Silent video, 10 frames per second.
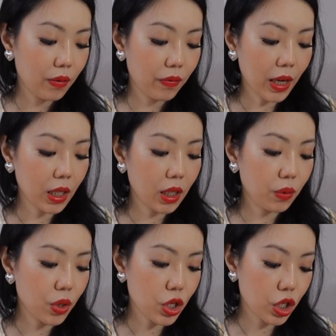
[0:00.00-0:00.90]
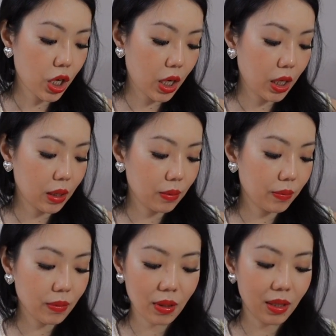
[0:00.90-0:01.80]
Vanity with
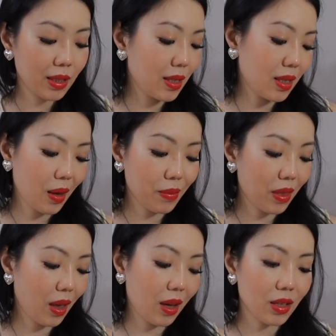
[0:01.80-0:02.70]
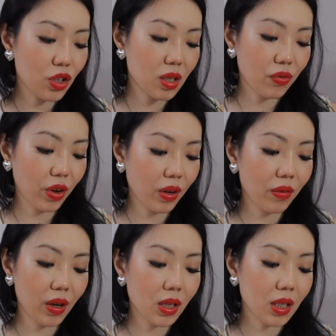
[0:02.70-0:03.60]
chain, same thing. Just very,
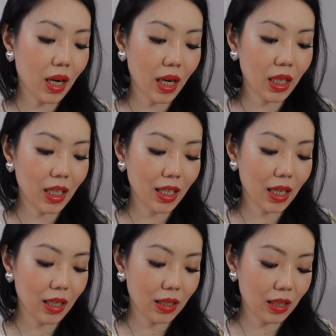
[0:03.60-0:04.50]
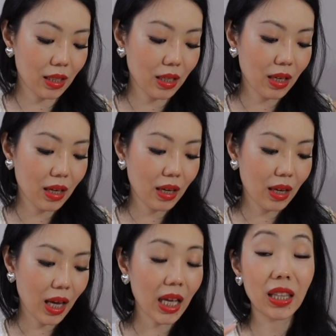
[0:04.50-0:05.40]
very tiny. And
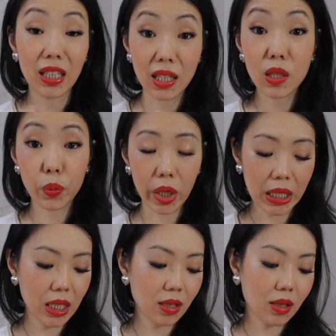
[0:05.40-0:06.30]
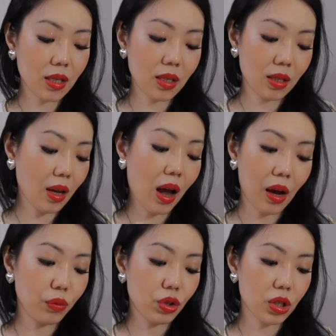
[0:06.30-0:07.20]
at these prices, I
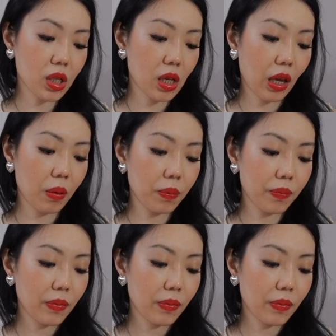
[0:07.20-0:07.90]
would just skip.